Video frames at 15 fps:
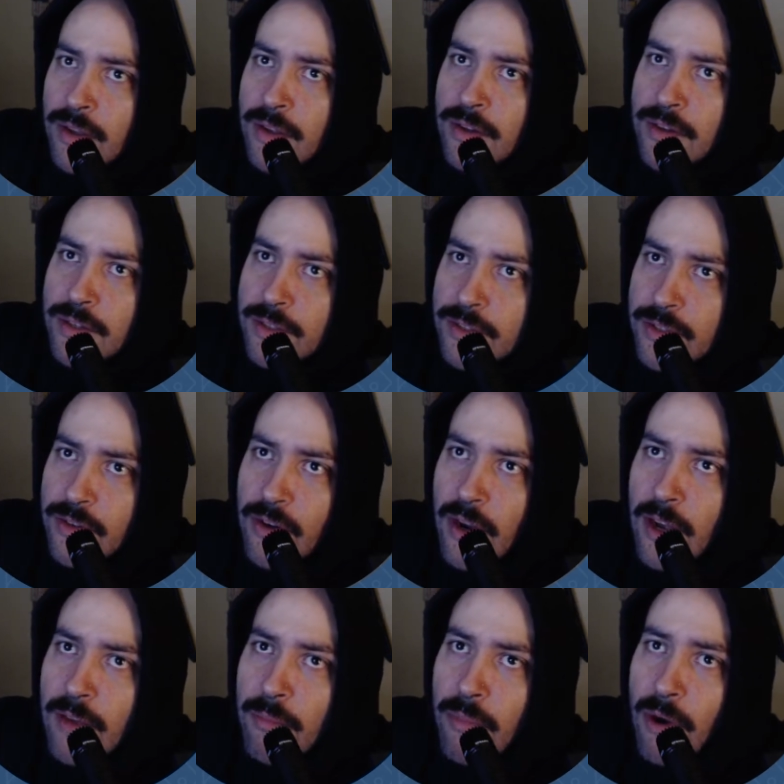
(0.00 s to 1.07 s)

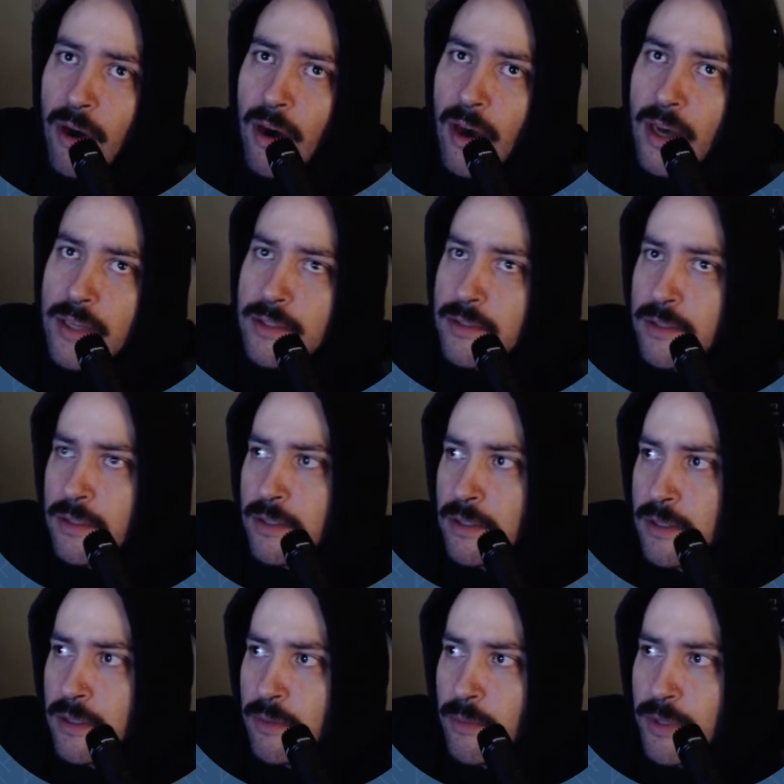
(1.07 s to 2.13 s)
describe pod,
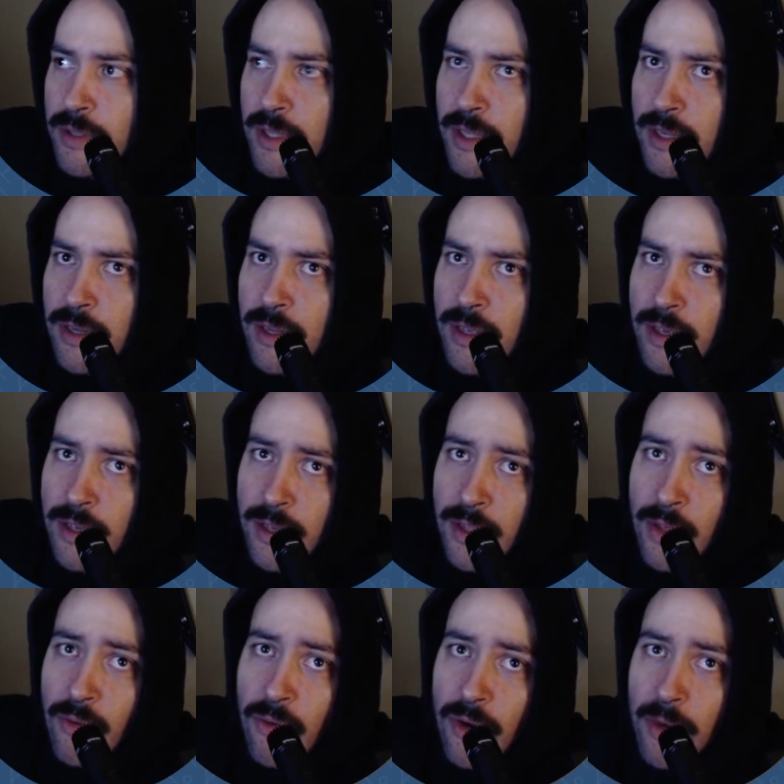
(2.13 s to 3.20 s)
but then
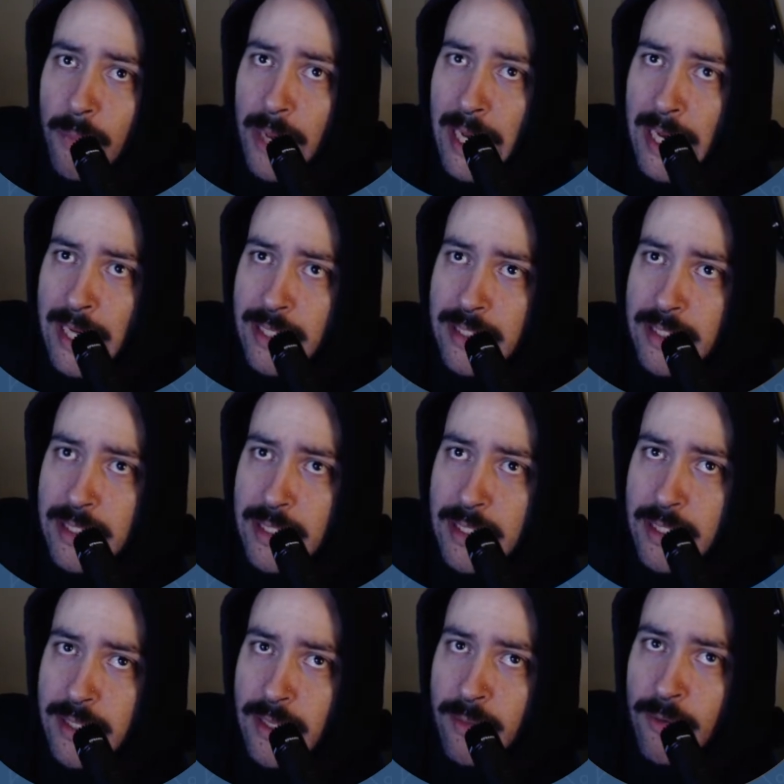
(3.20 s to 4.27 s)
I want to pass the
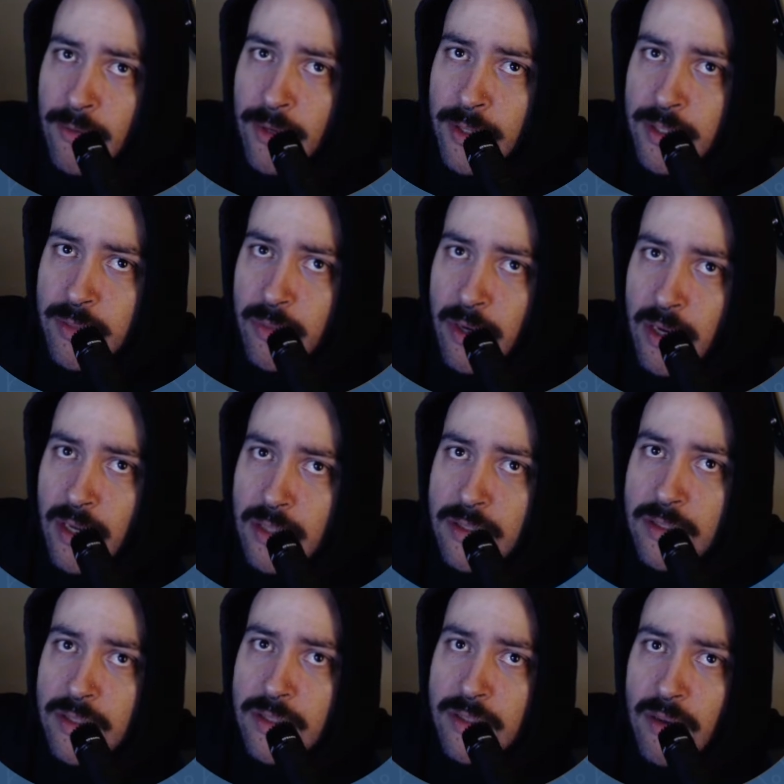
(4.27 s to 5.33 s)
name of one of these pods.
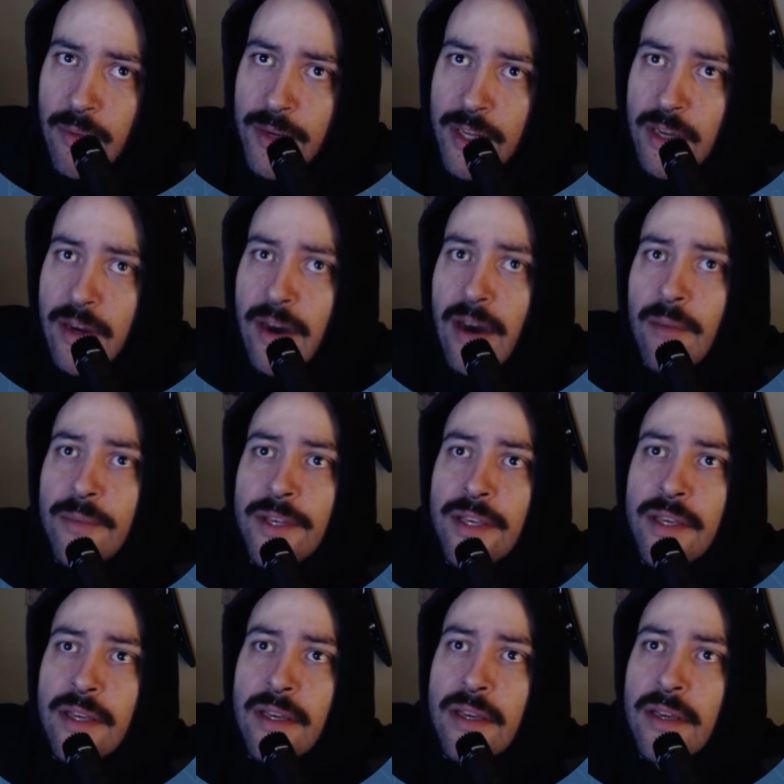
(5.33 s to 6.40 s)
So I'm going to copy
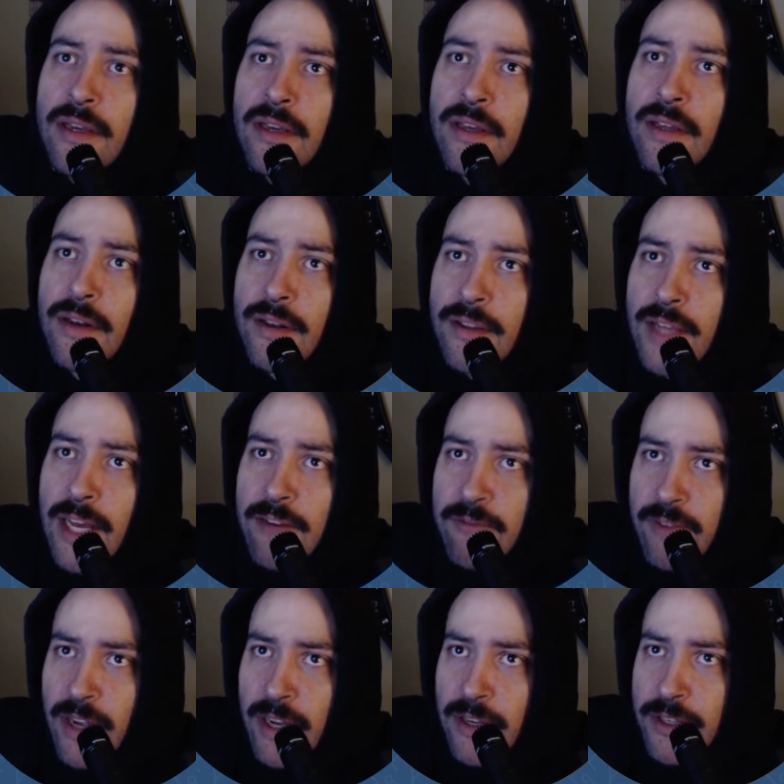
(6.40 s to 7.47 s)
that
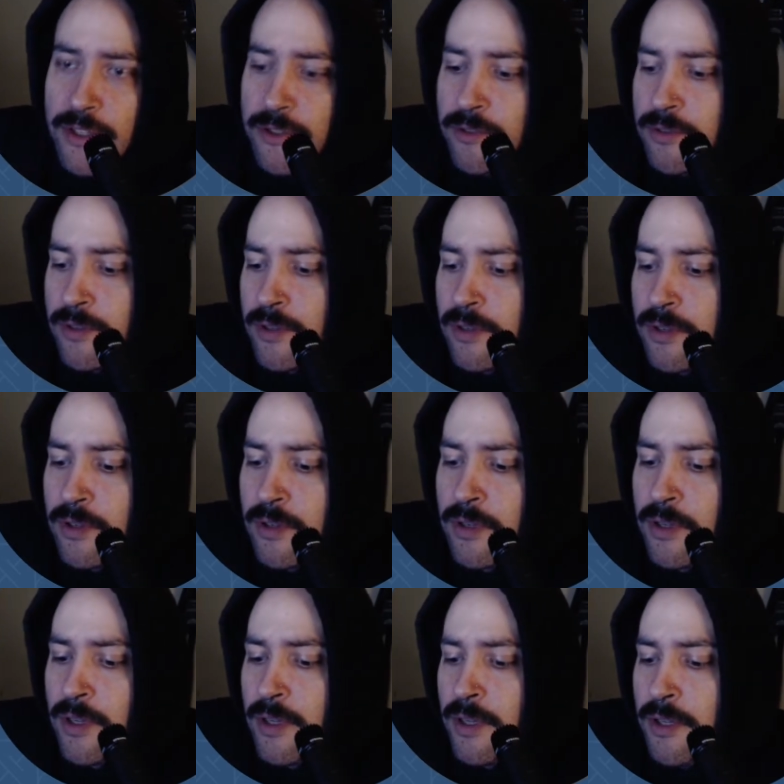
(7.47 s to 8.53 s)
value
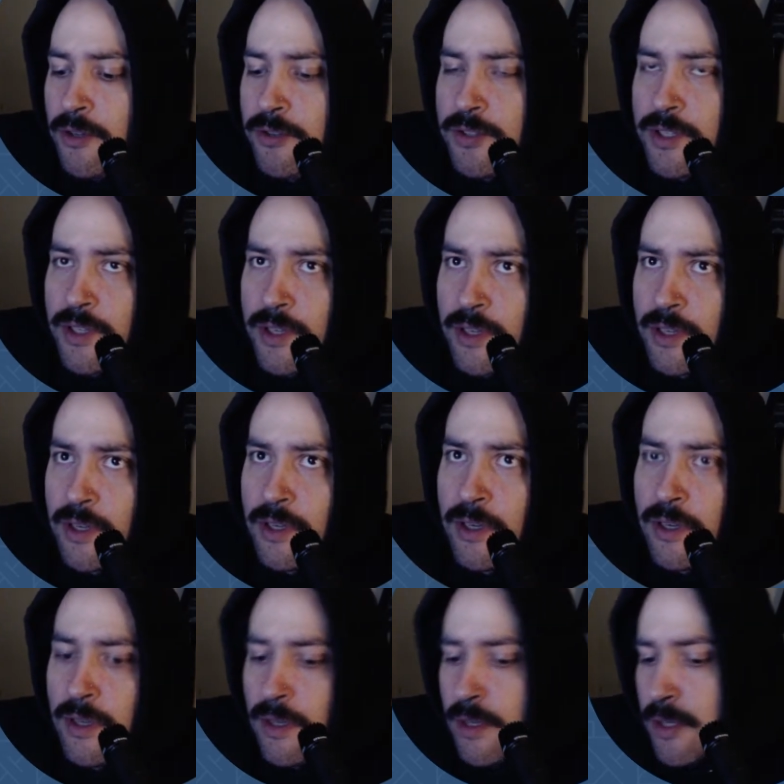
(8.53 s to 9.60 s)
using
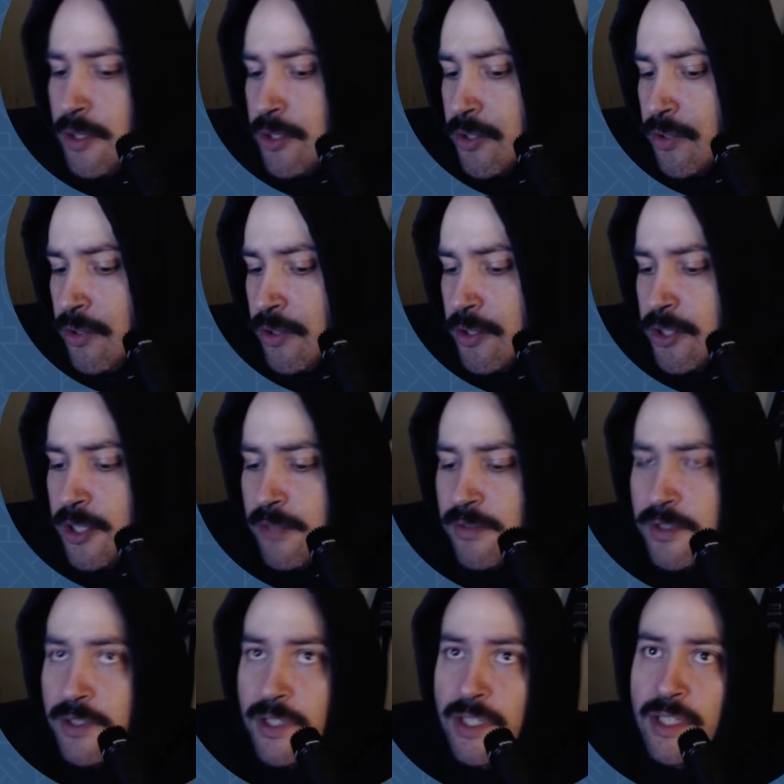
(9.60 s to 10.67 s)

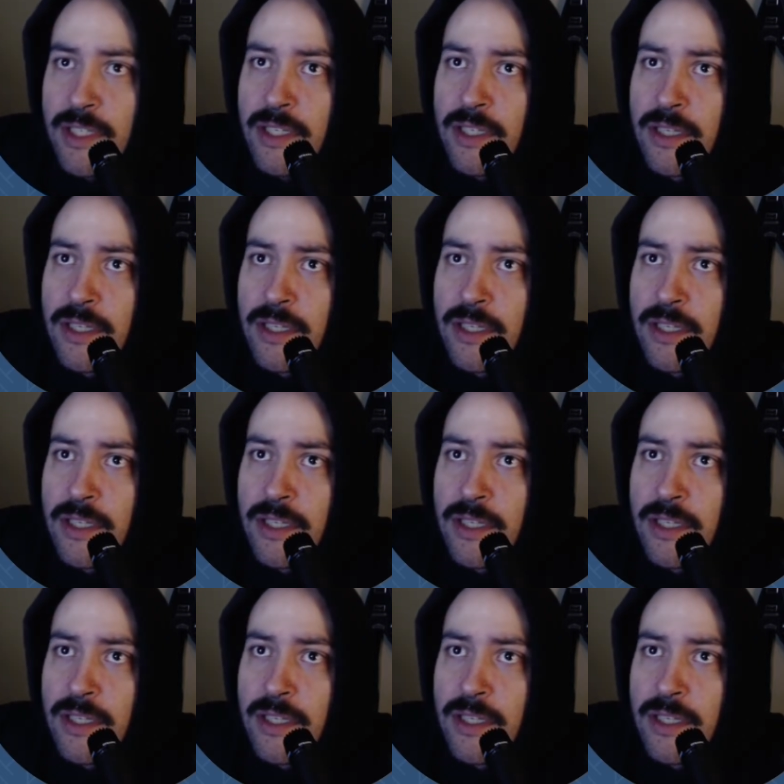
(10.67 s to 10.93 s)
Control-Shift-C.